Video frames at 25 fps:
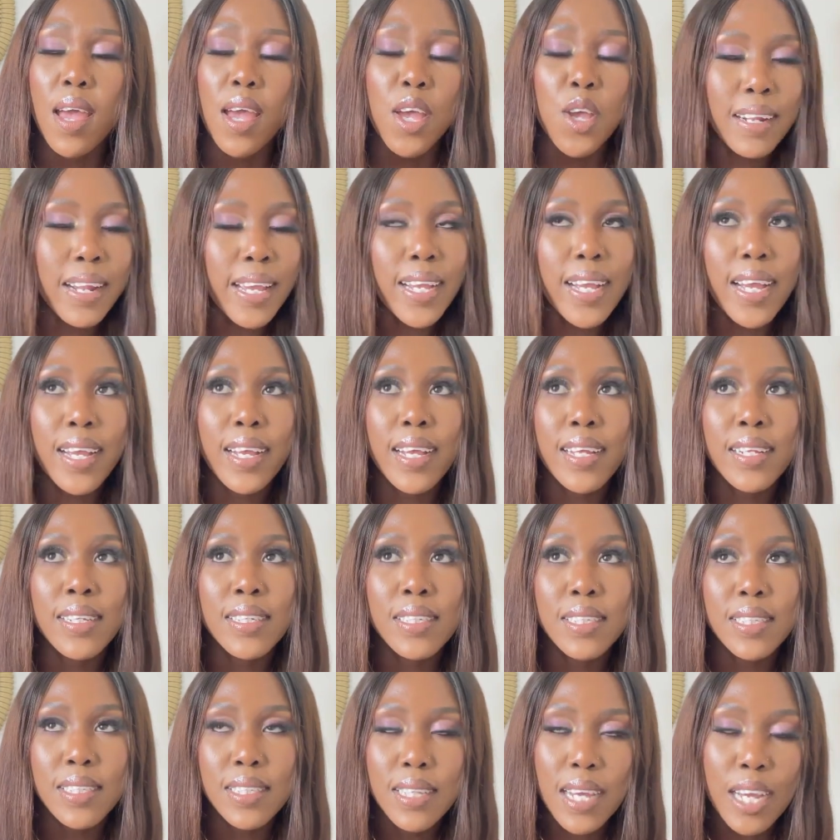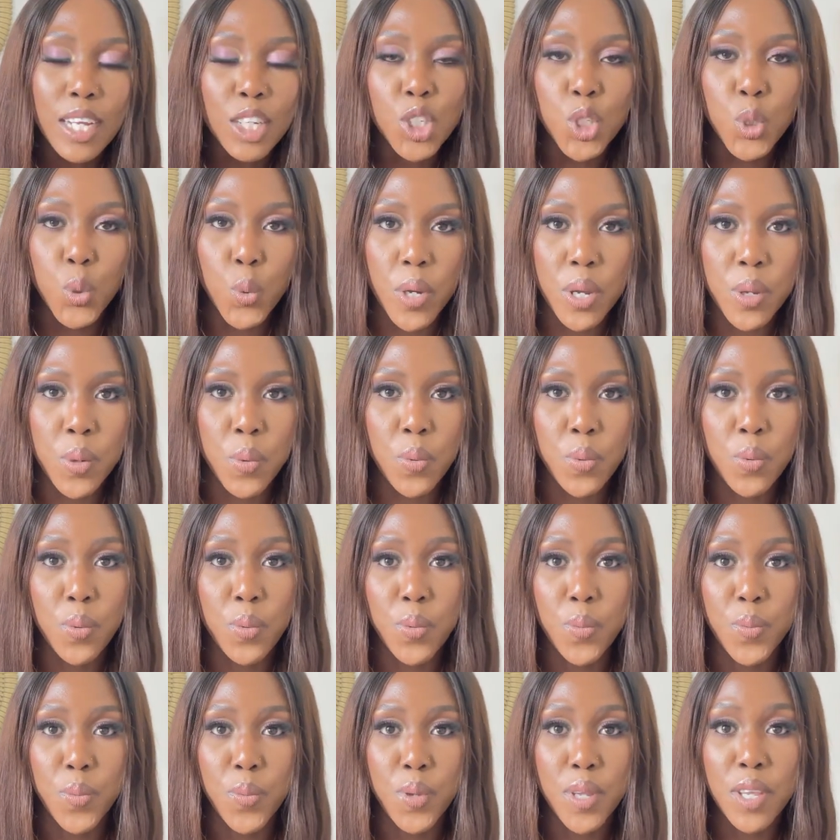Like I can assure you,
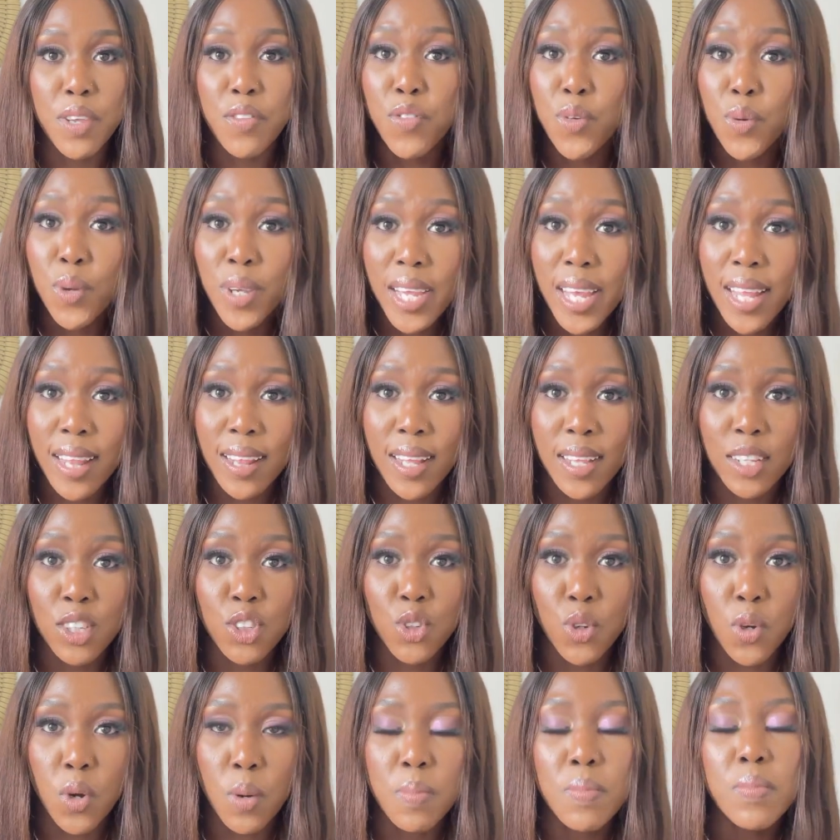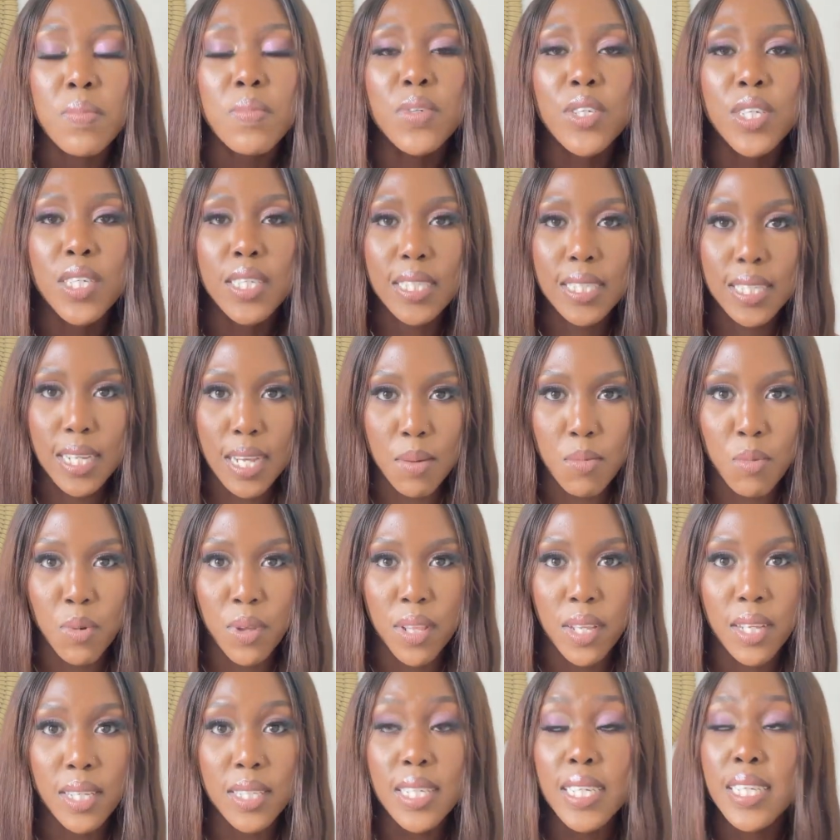if you get that job, just come with
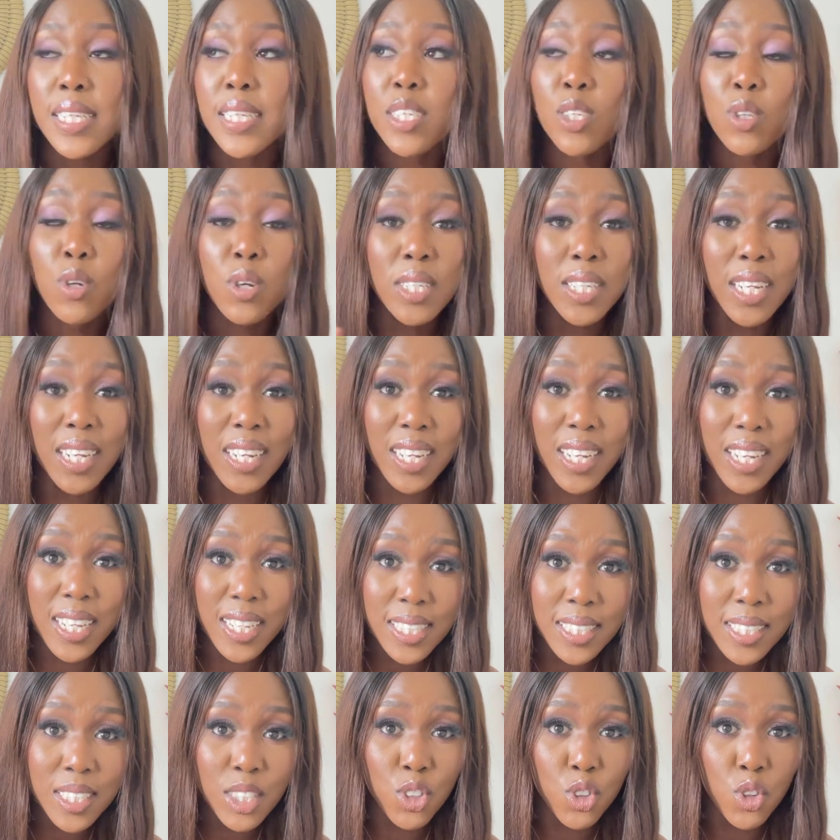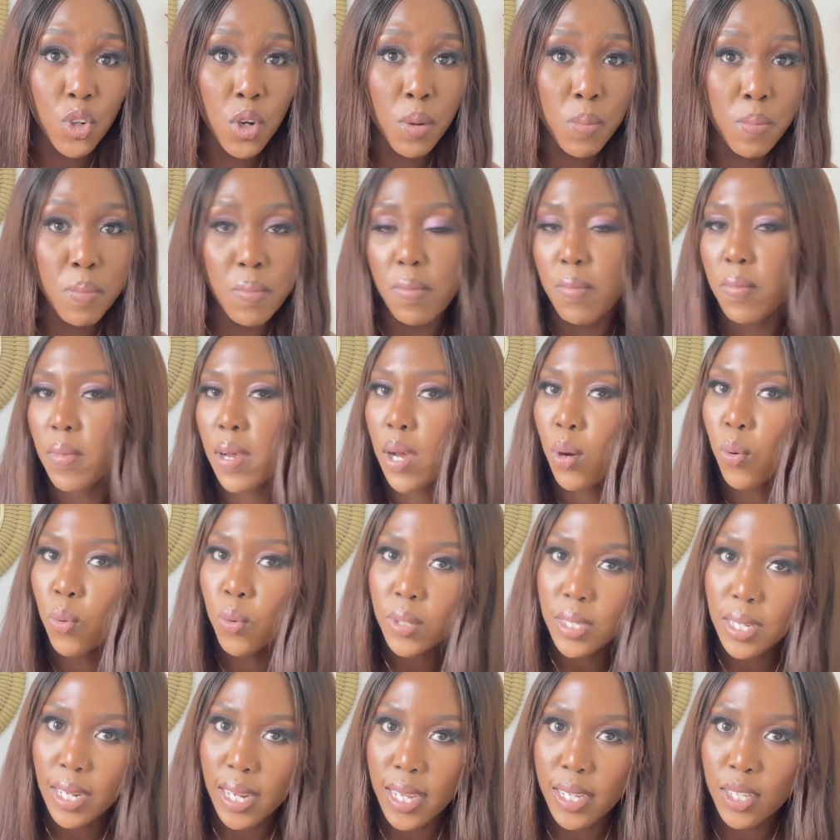it. It's not an easy job, I
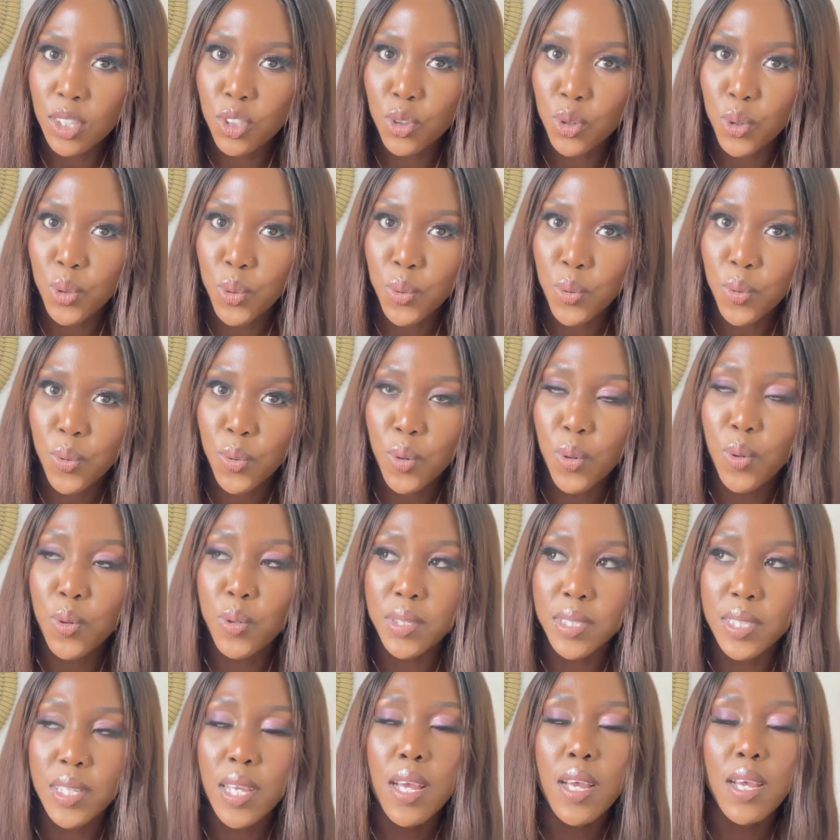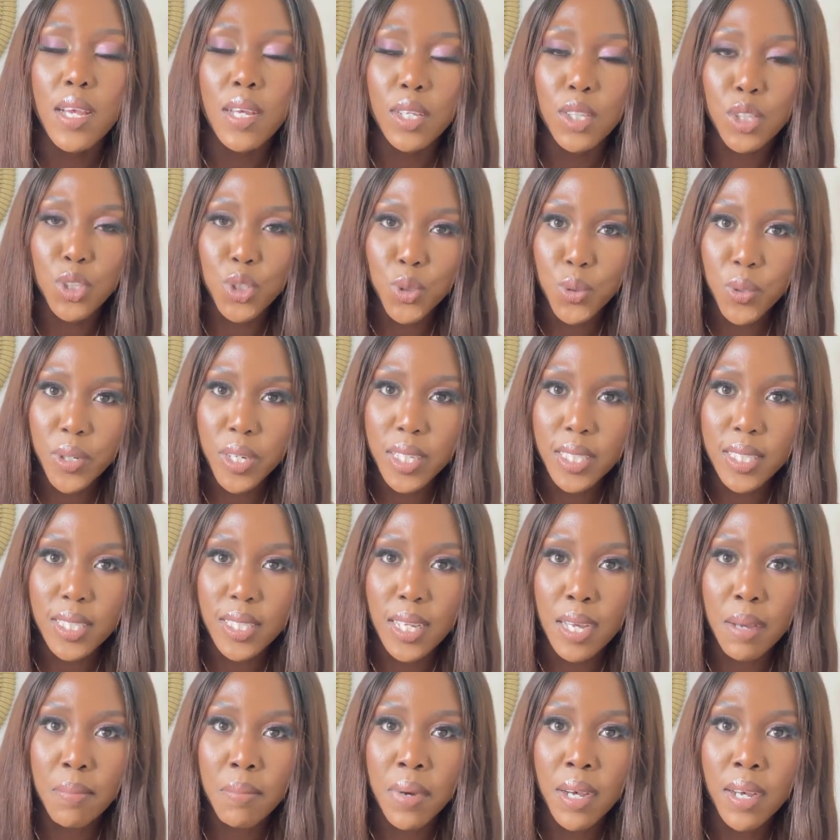won't lie to you, because during
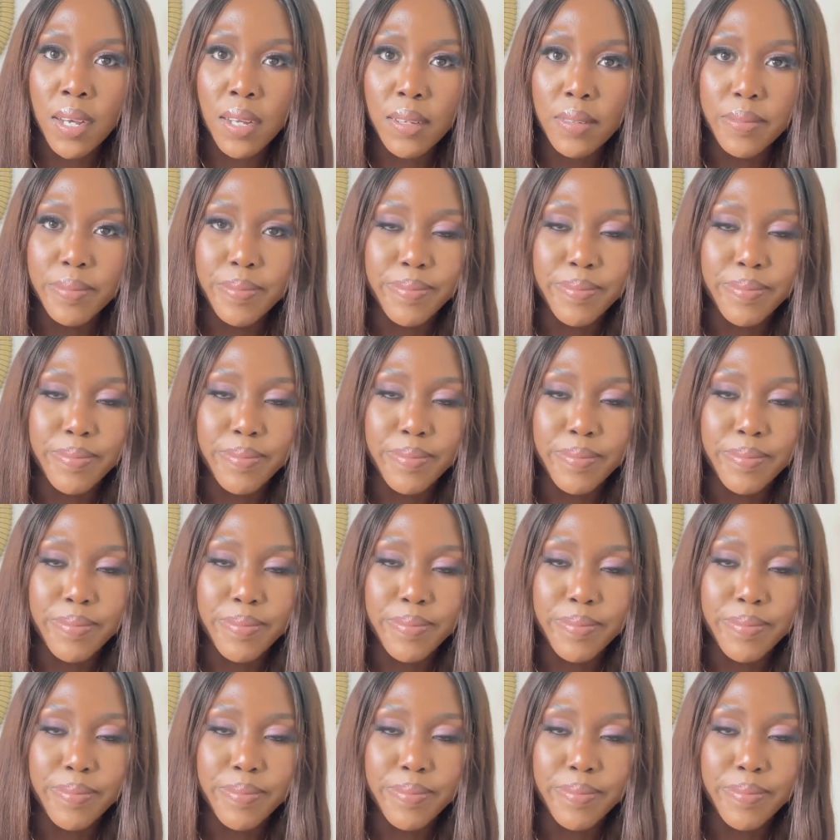summer,